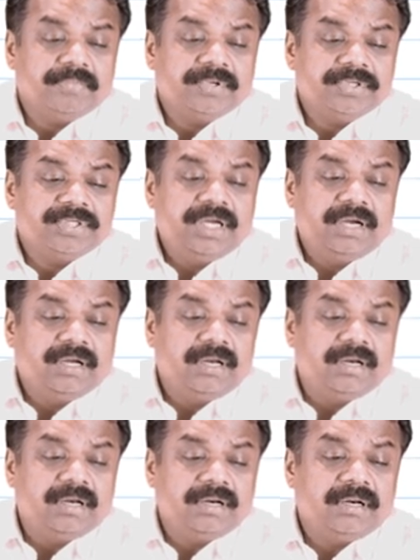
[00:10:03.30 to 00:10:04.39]

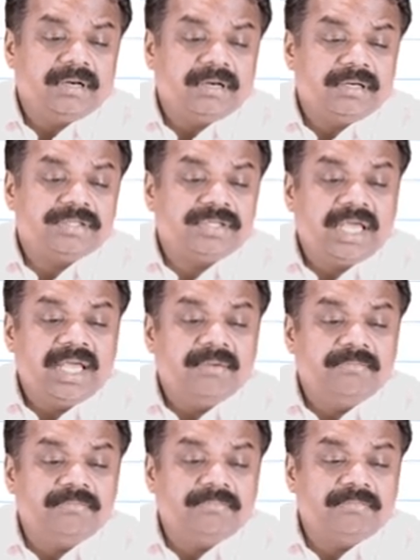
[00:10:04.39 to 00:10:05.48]
single
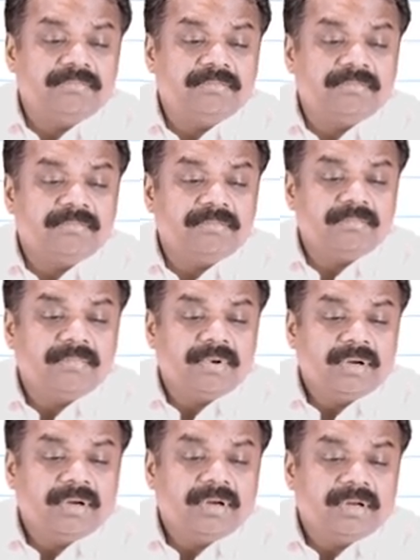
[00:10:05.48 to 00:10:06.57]
scheme,
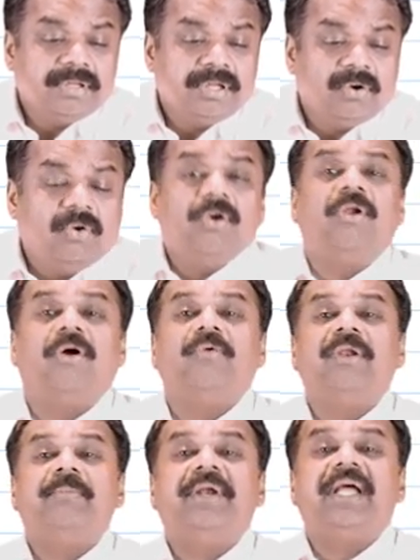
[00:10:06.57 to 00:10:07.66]
the whole law
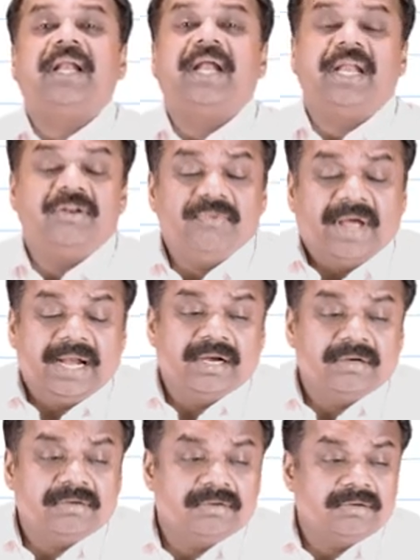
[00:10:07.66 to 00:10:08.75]
will be declared invalid.
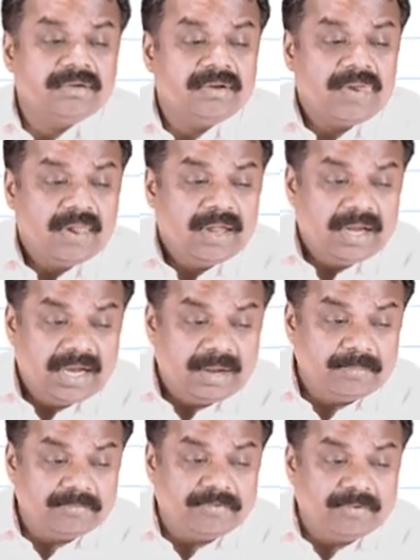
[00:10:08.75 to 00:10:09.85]

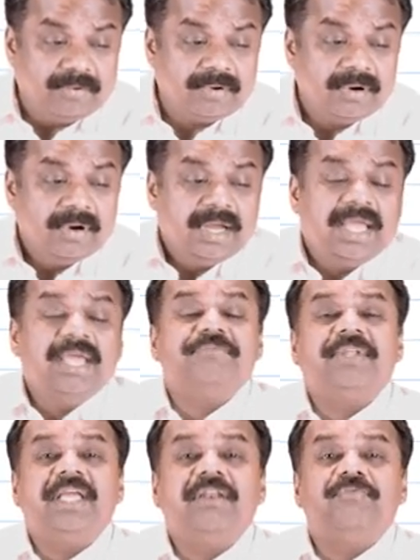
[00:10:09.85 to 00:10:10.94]
Number four, if
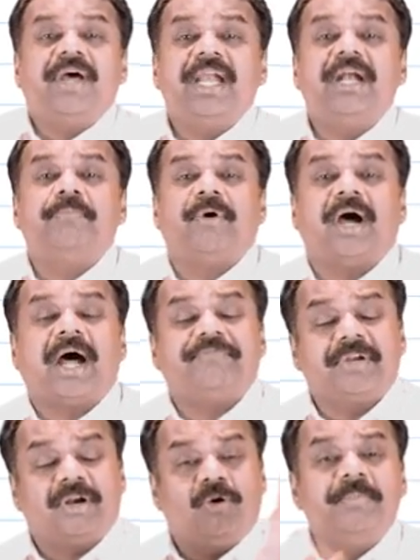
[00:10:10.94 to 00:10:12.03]
the invalid,
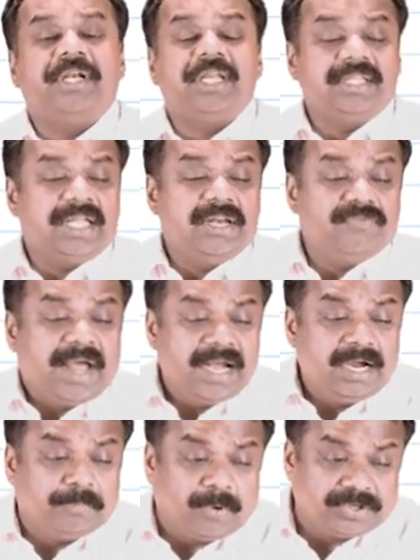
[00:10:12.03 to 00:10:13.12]
after omitting the
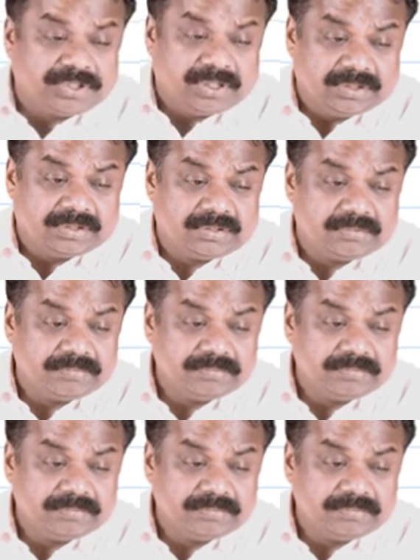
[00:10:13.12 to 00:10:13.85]
invalid portions,